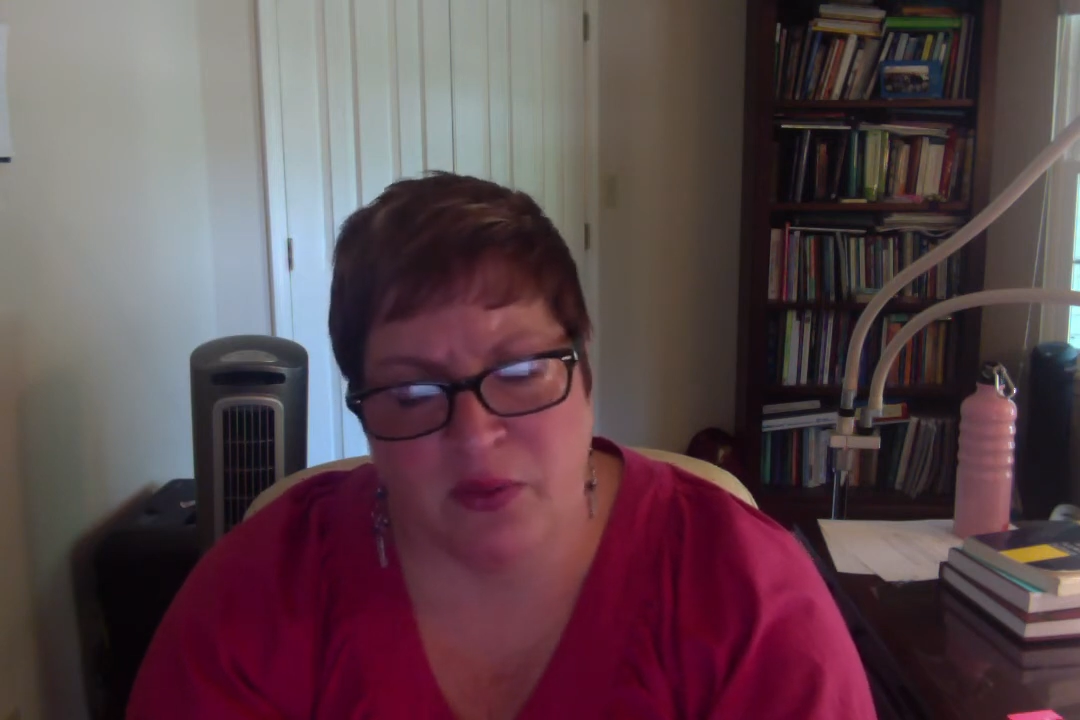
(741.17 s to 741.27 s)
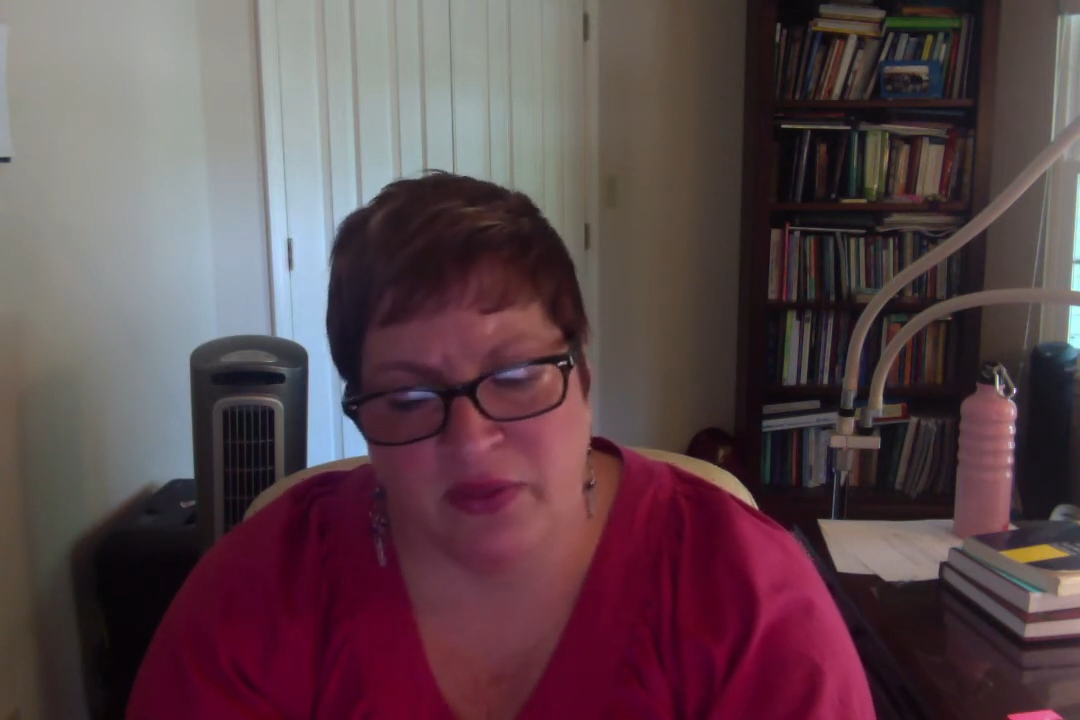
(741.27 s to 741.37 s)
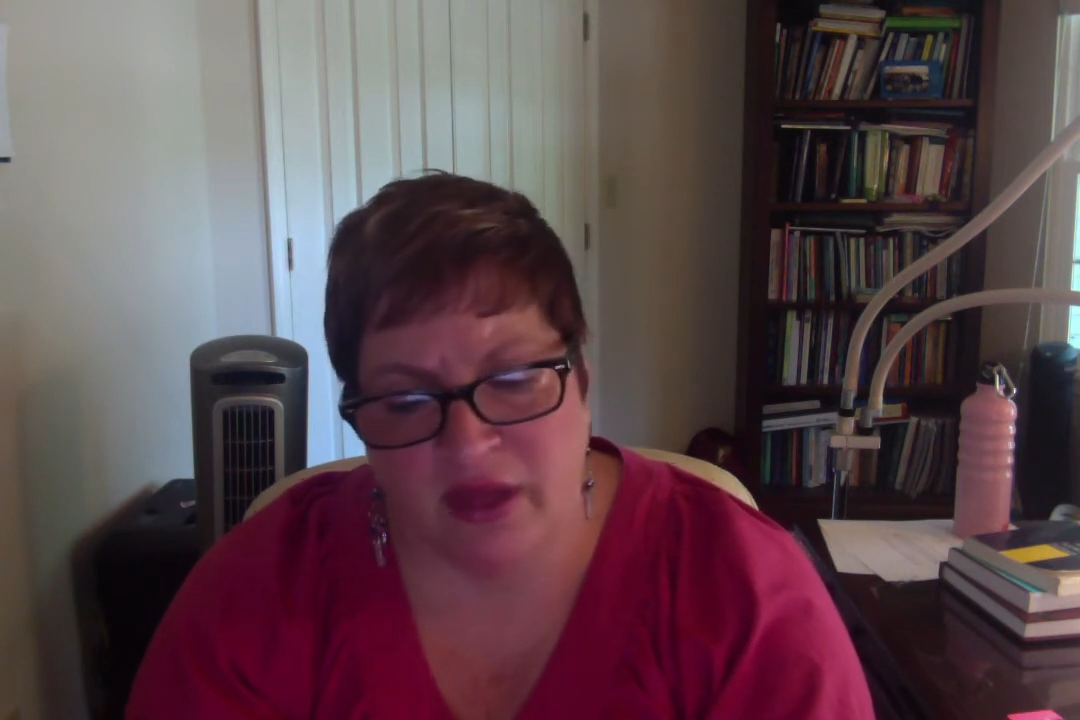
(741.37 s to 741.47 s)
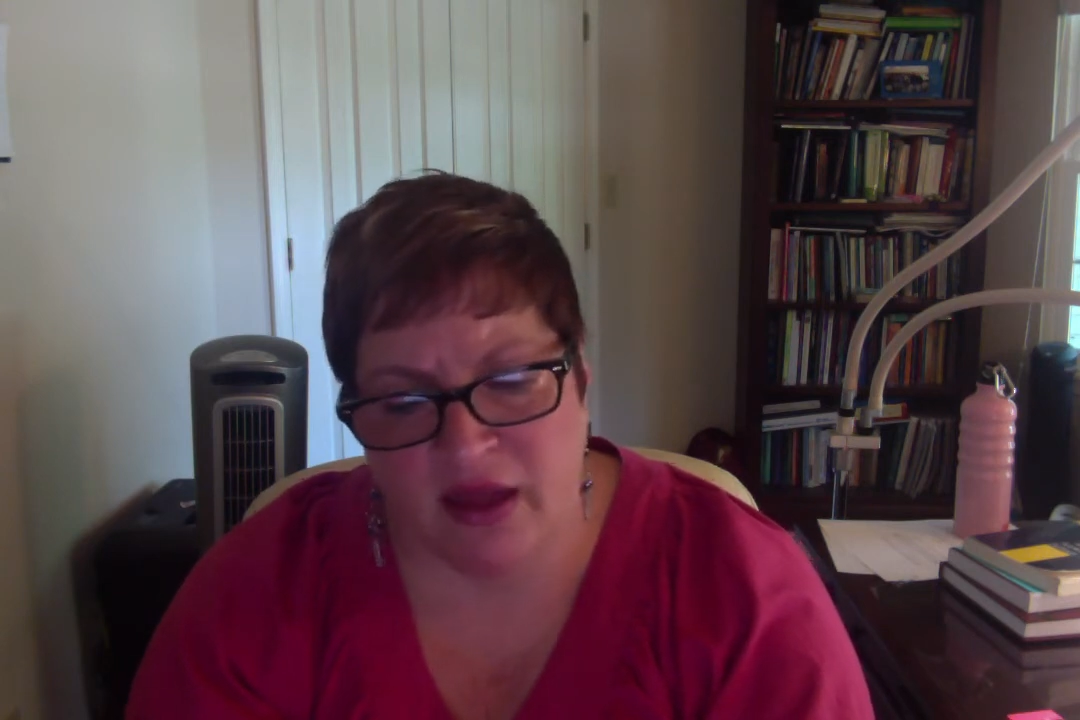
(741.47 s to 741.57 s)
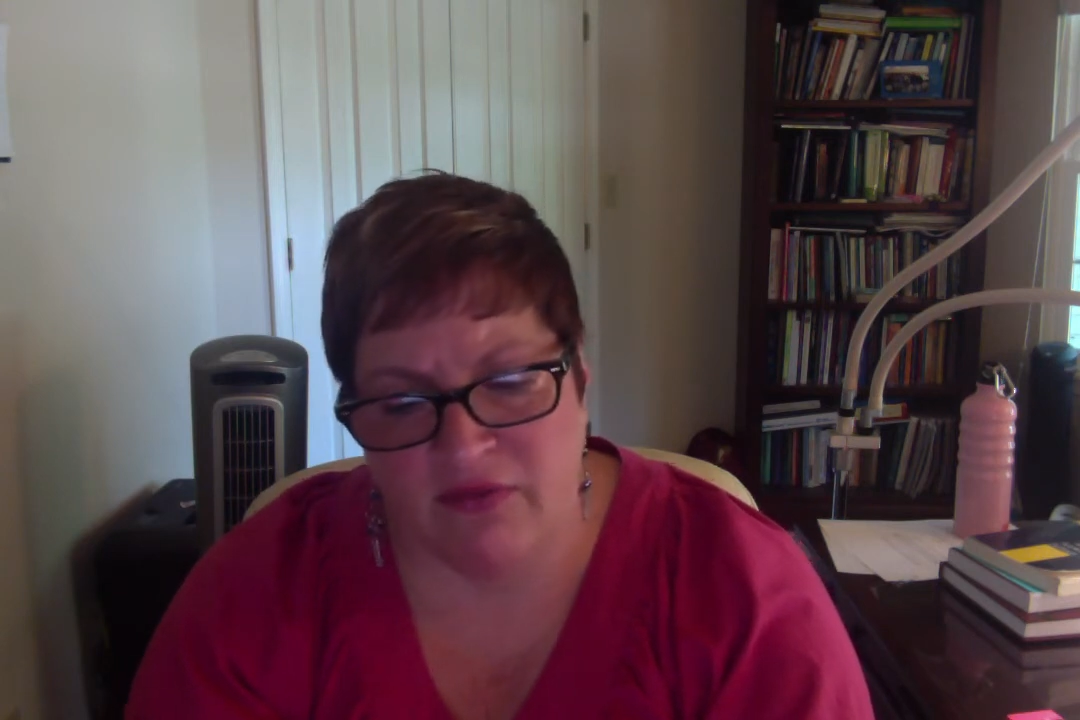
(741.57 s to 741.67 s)

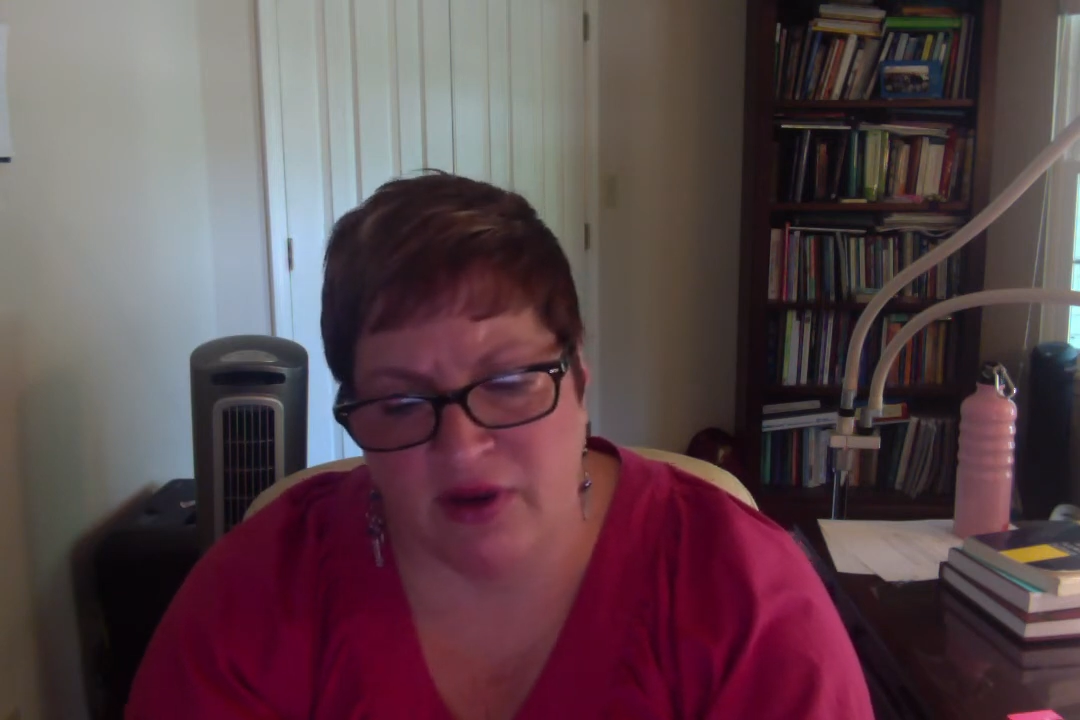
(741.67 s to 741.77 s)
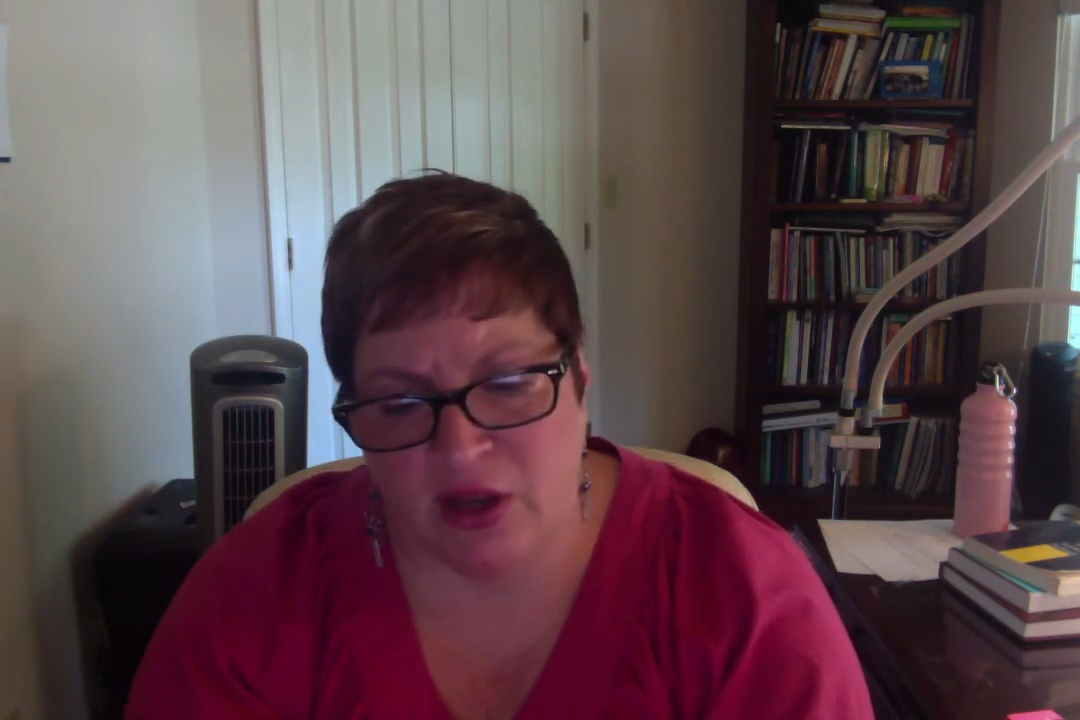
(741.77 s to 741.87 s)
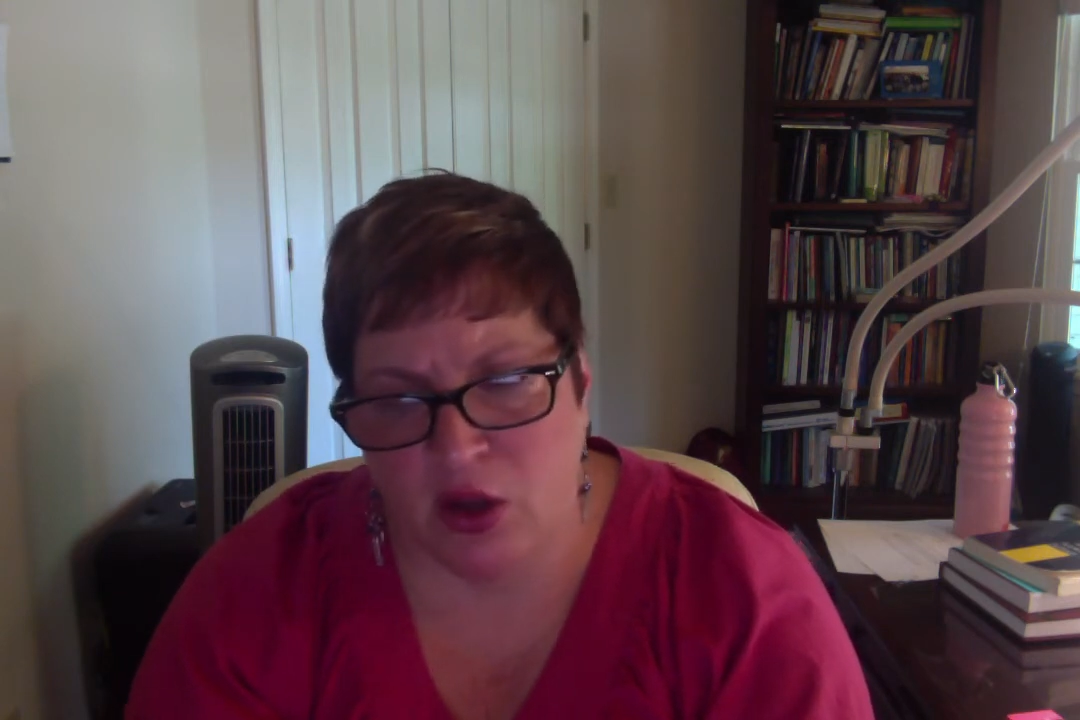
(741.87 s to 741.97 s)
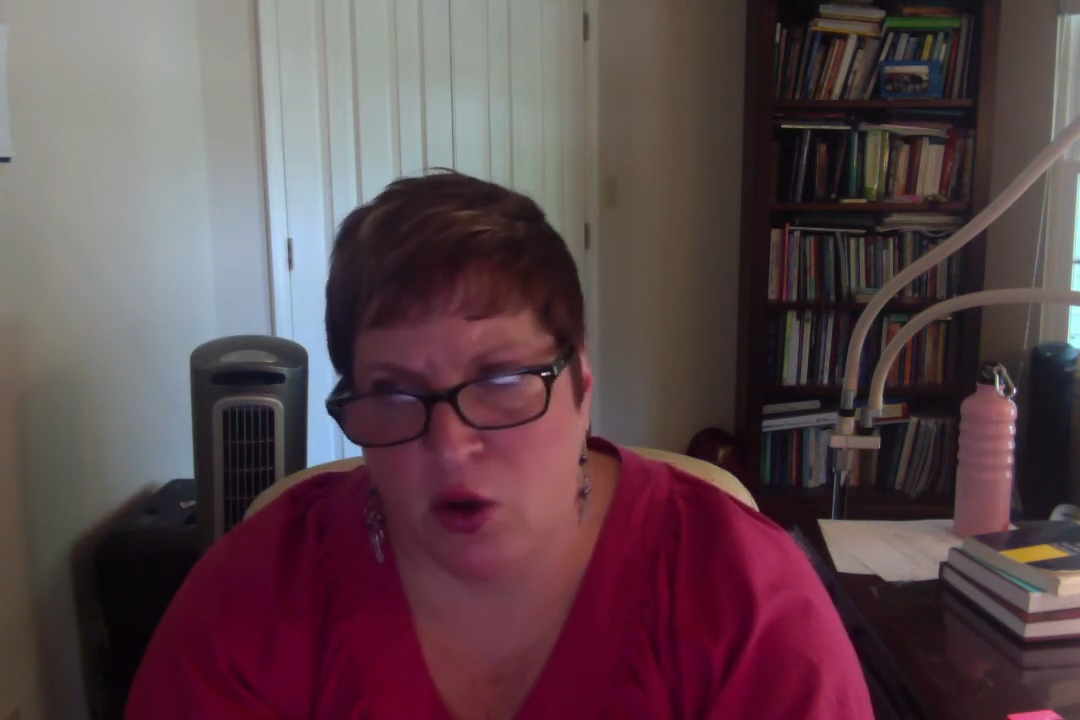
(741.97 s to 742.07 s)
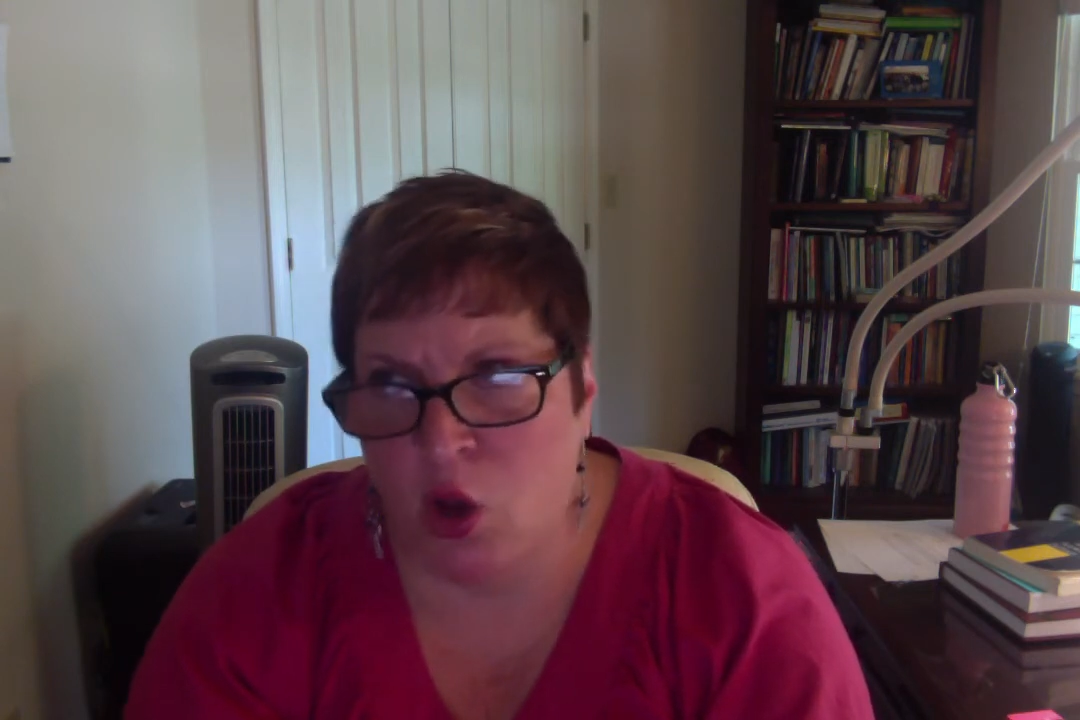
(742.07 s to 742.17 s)
with that
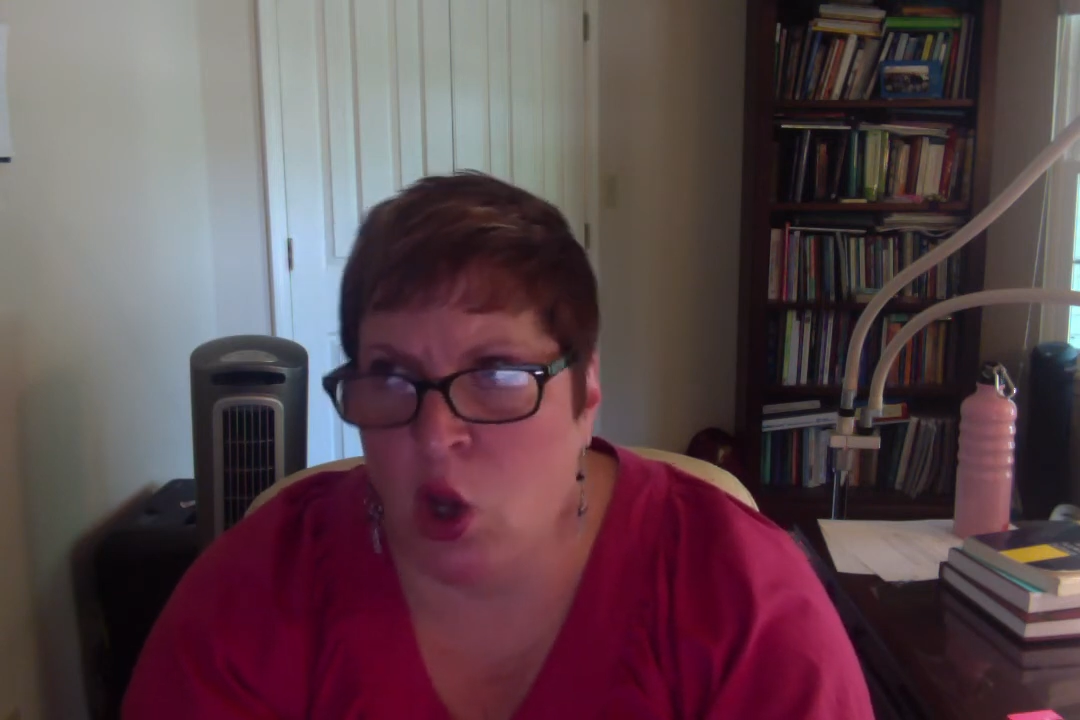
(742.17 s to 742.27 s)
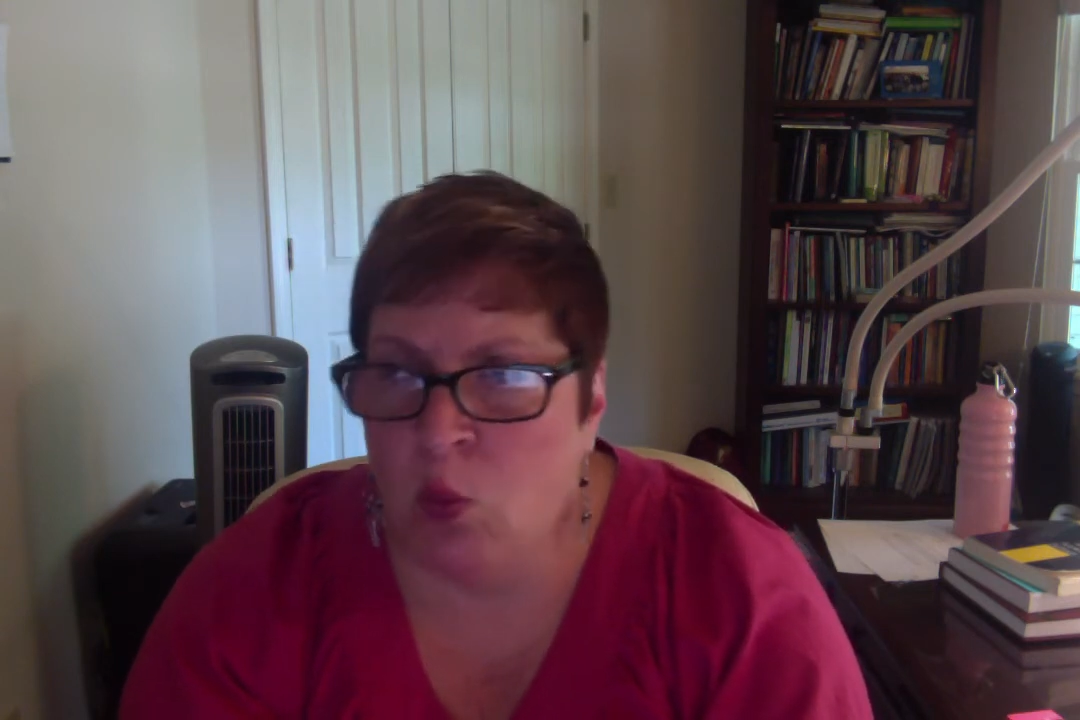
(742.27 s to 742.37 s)
video.